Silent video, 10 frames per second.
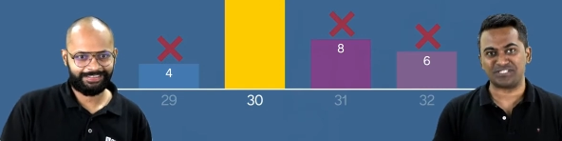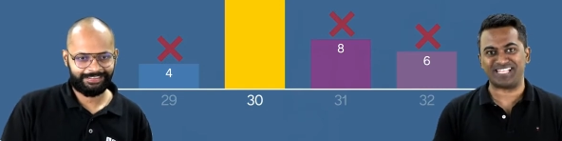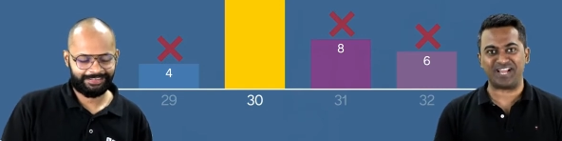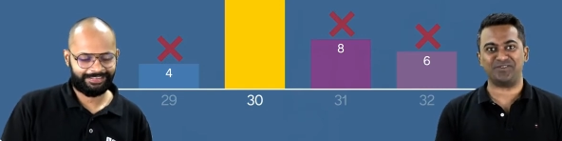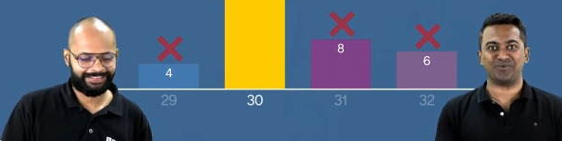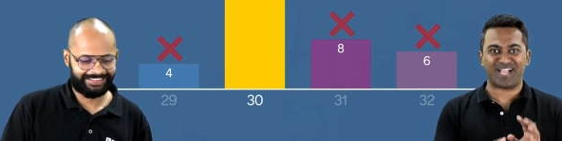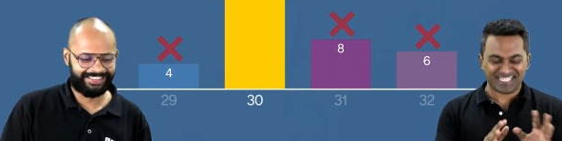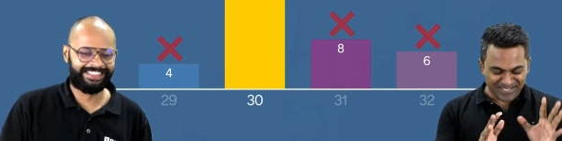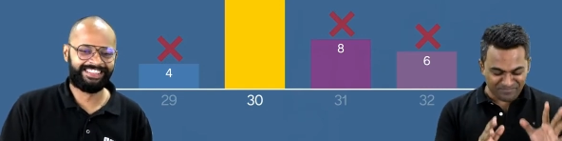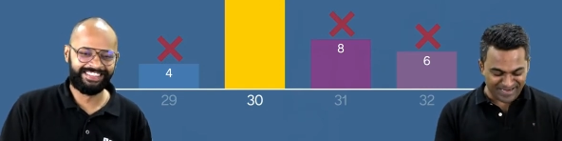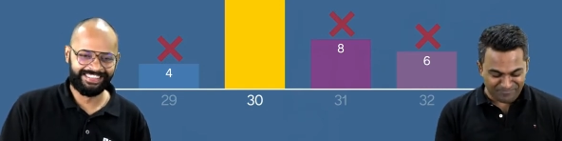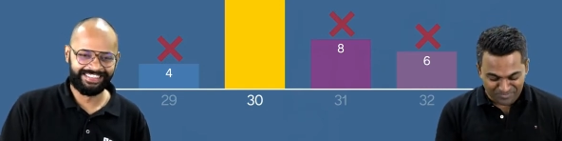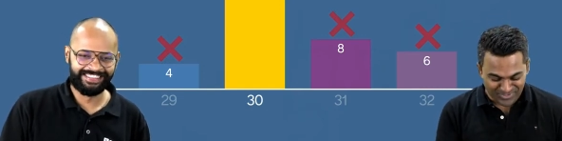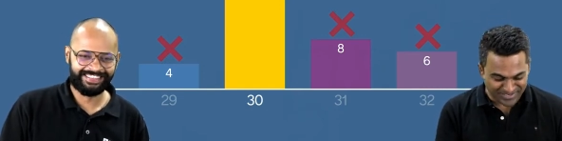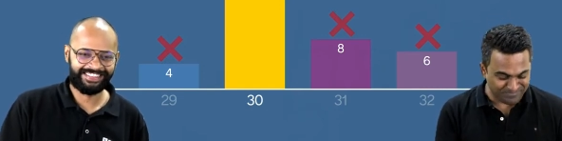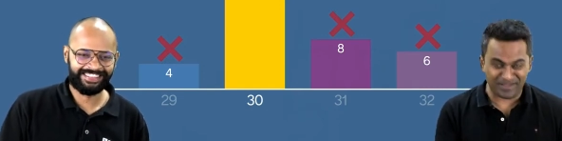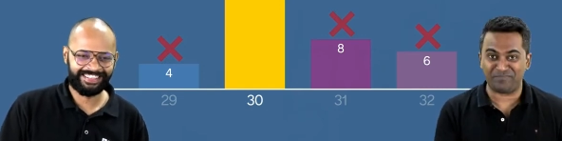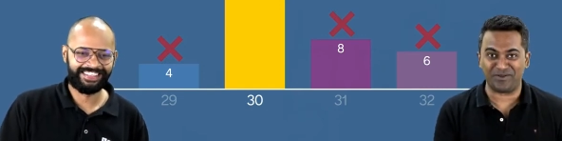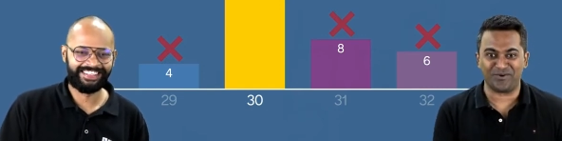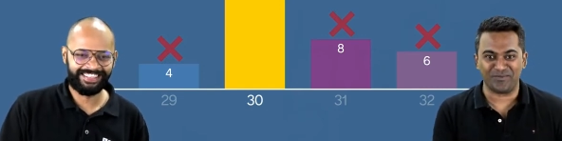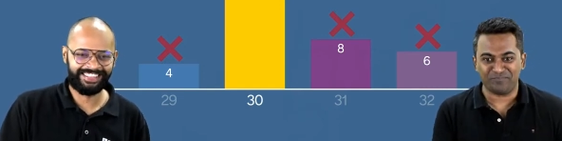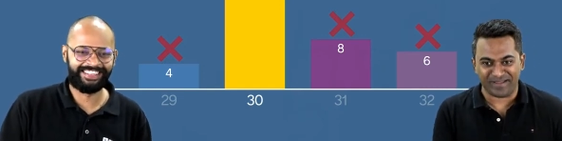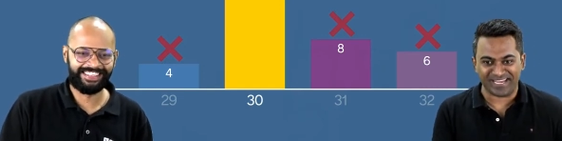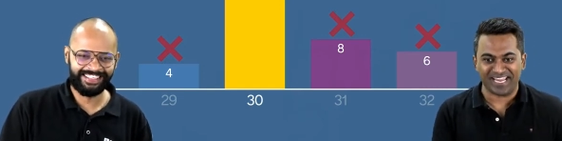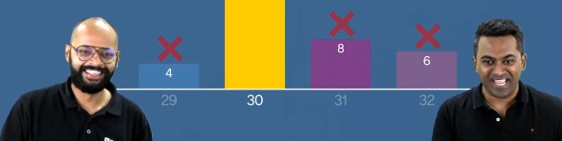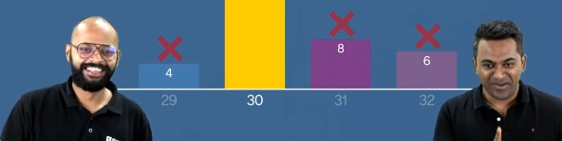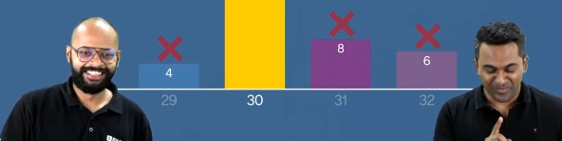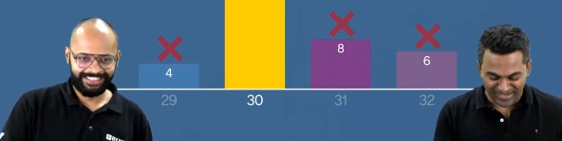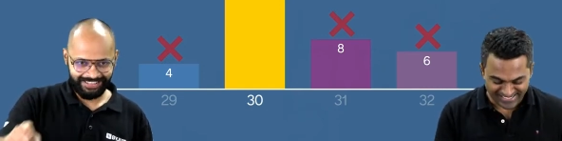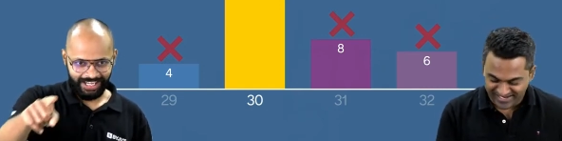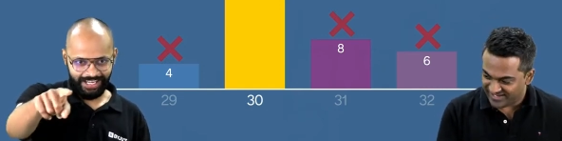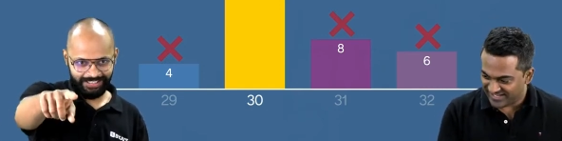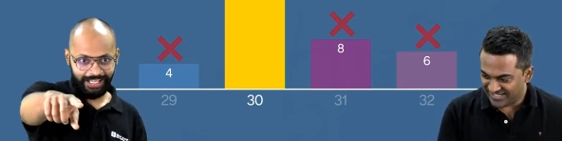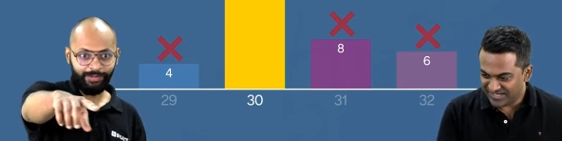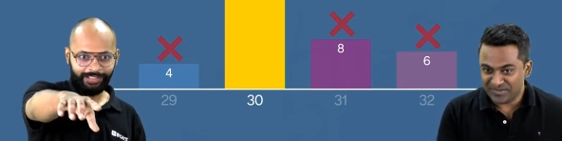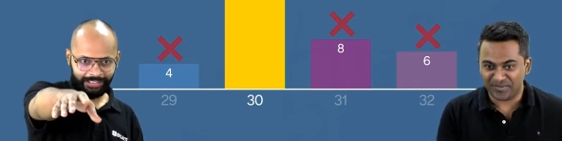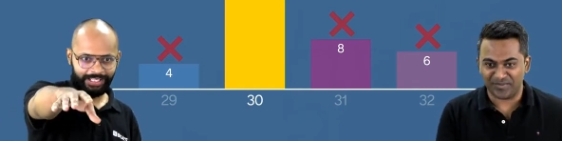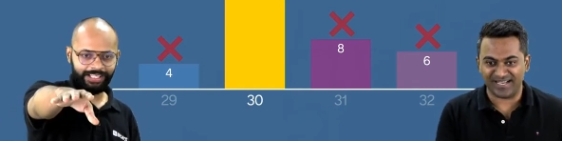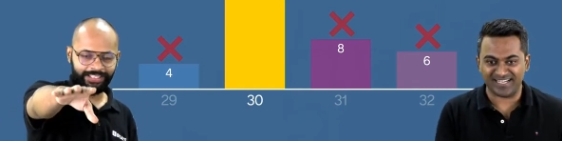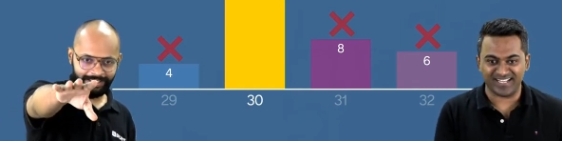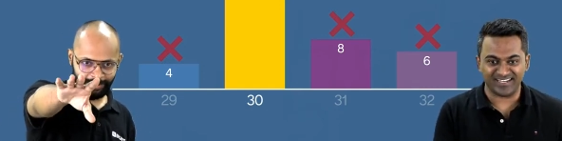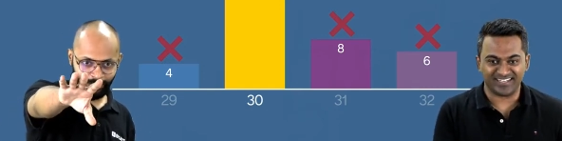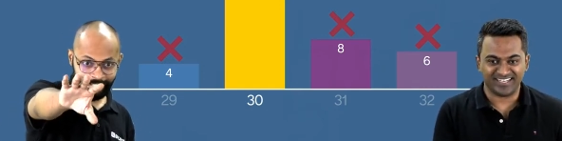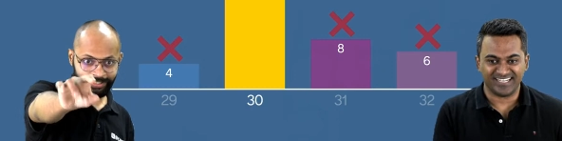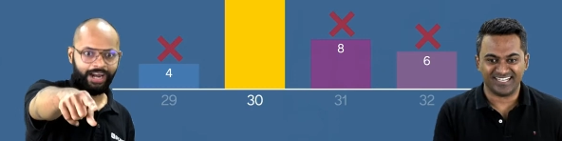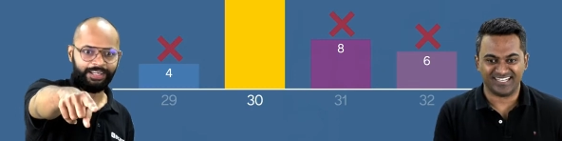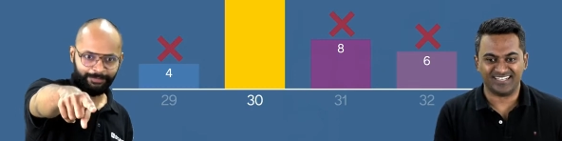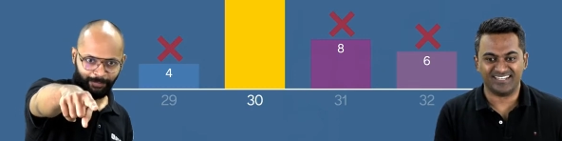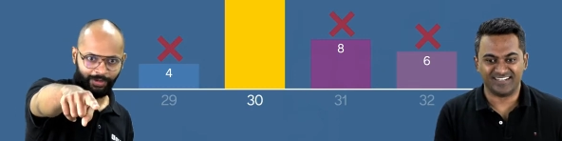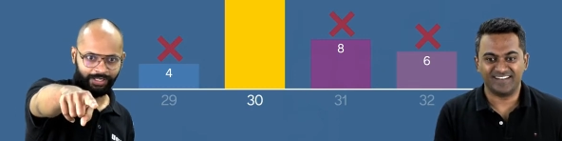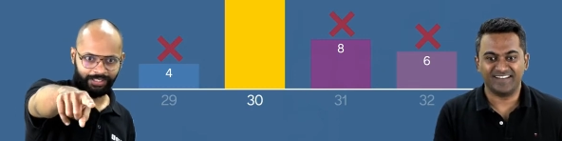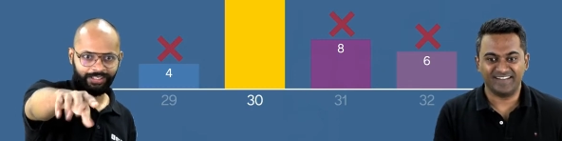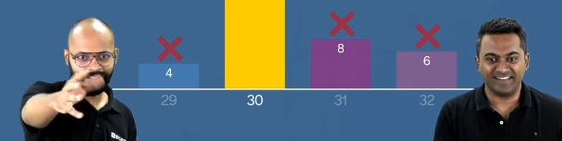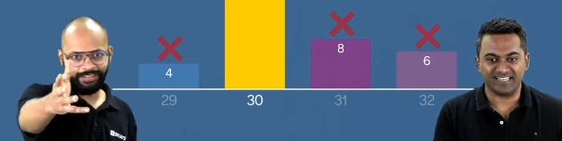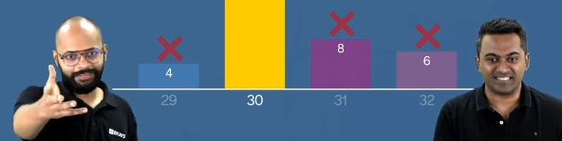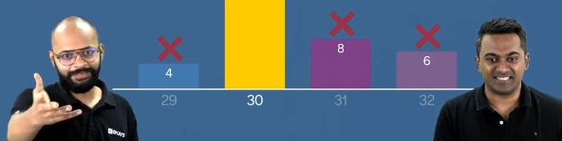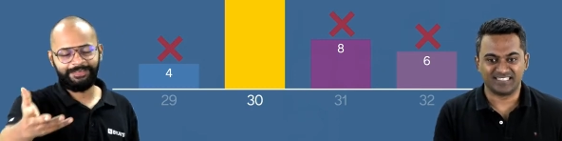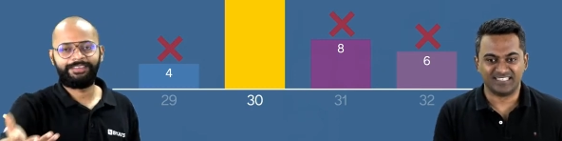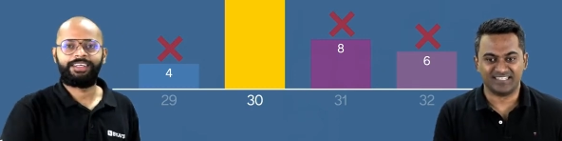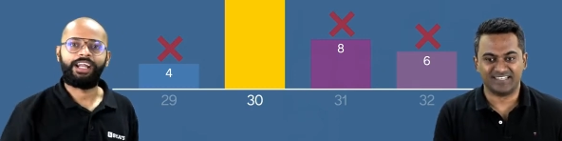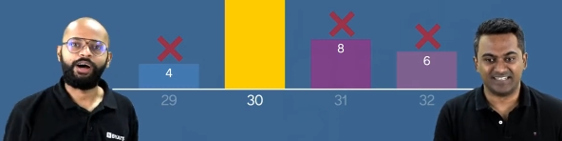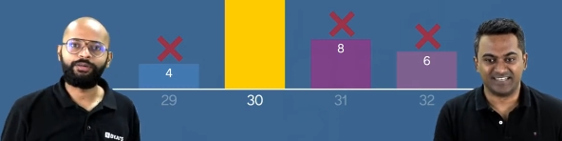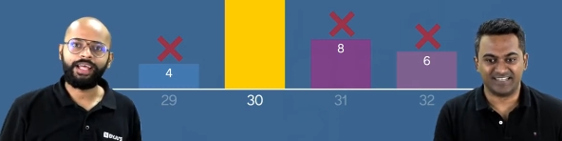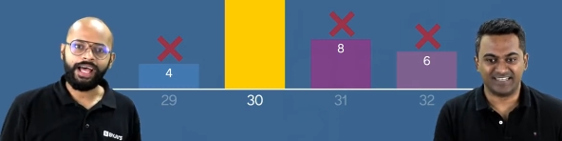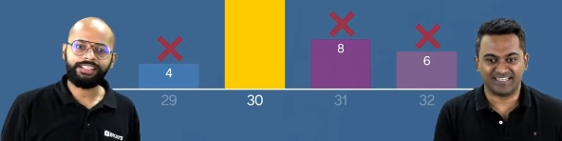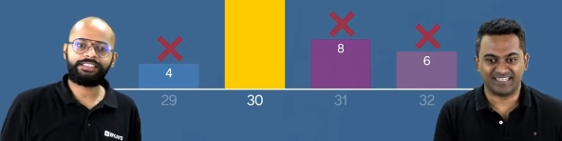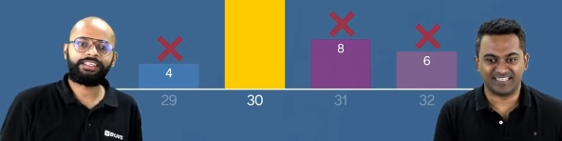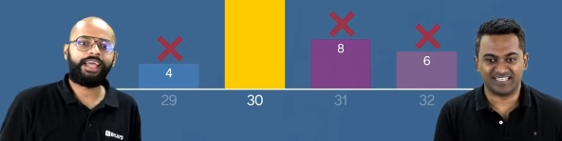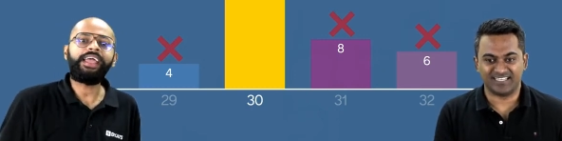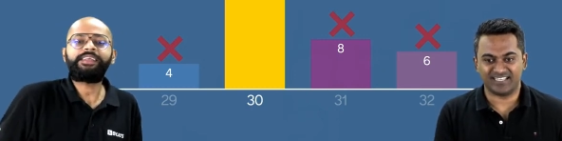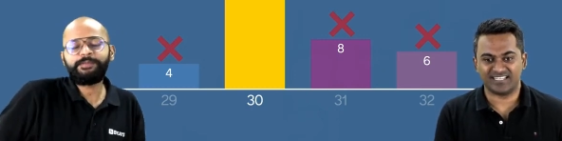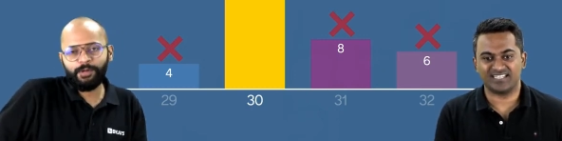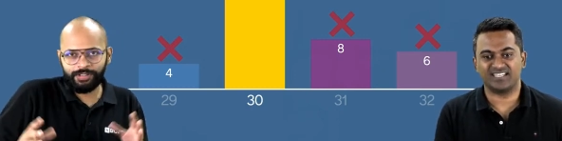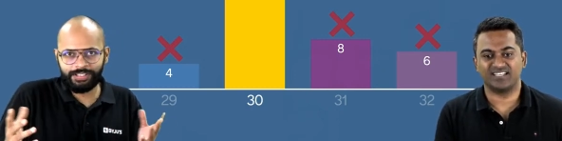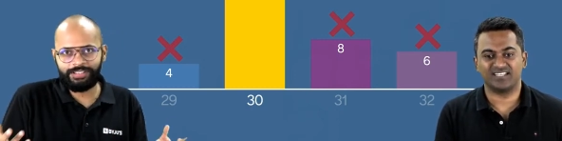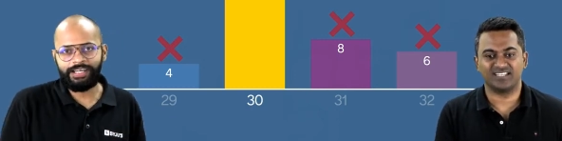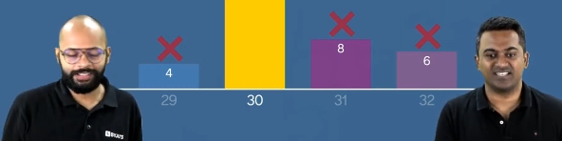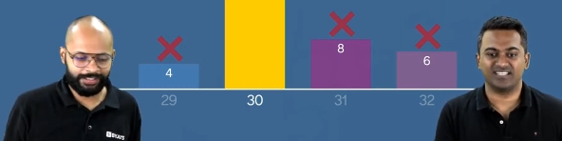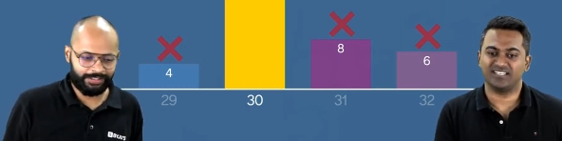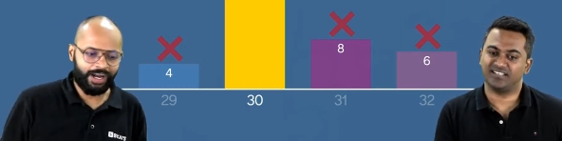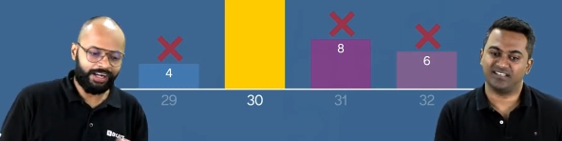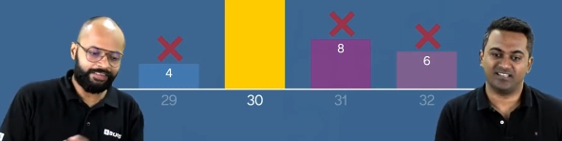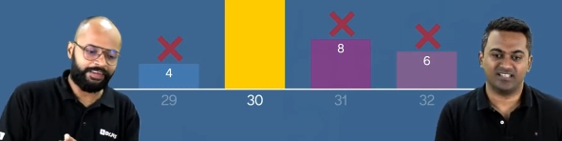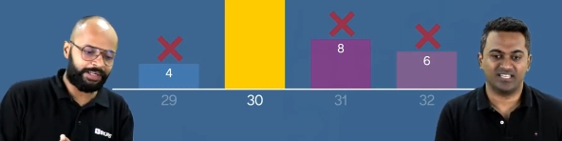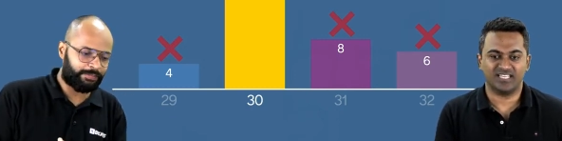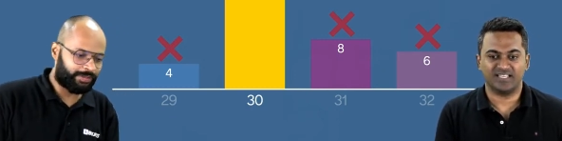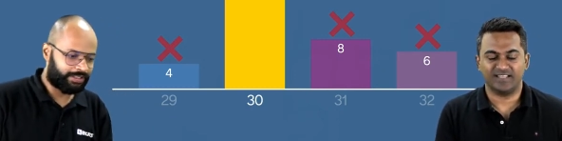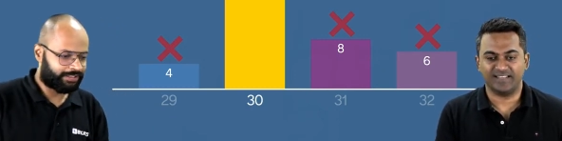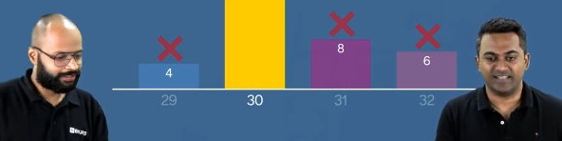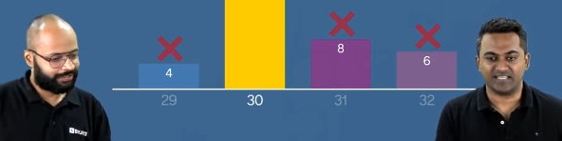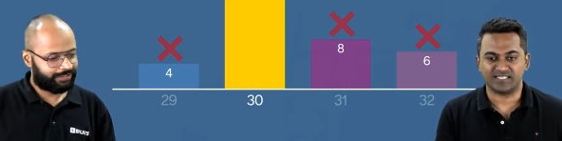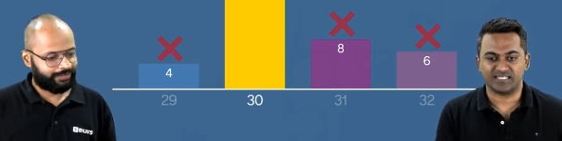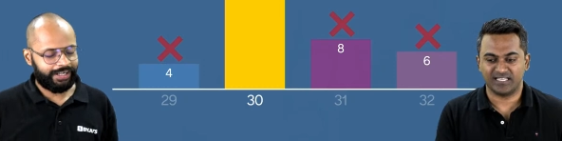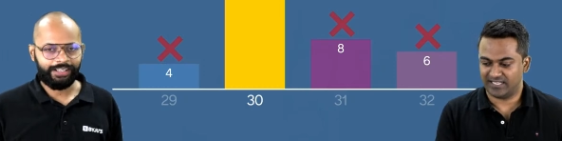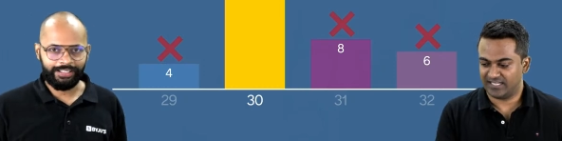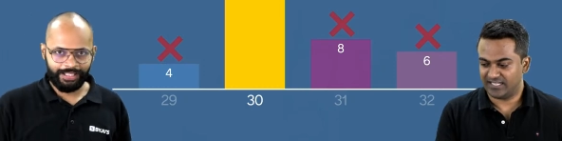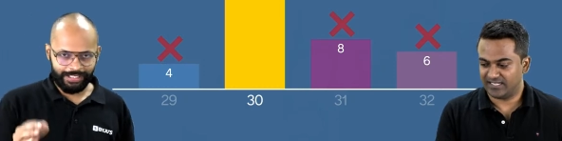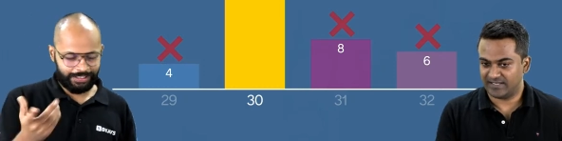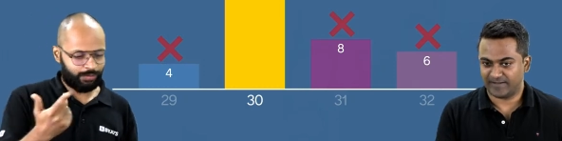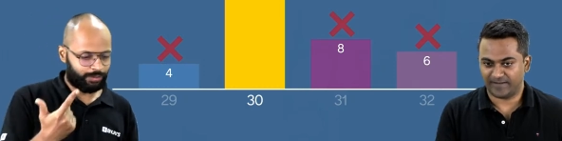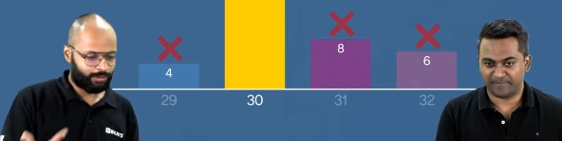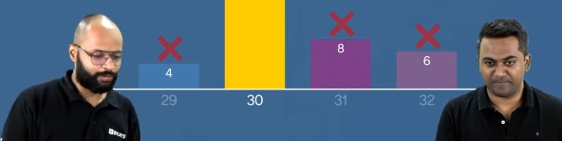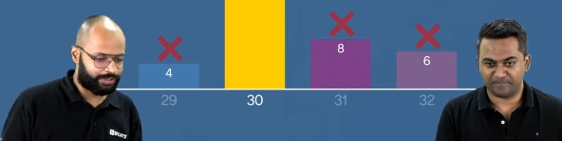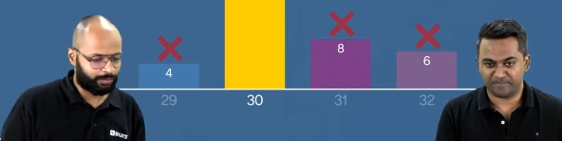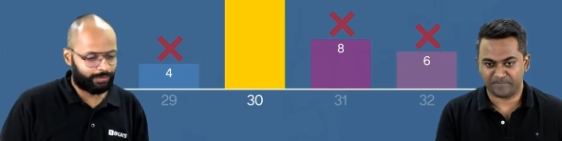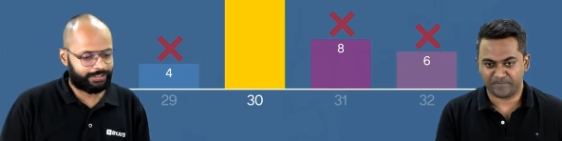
Speaker 1: that you guys are putting paper on pen. Well, nice. And Anukriti, yeah, that's a good starting point.
Speaker 2: Yes. Rahul has X books, that is the starting variable. Yes. Right? And that's how the solution will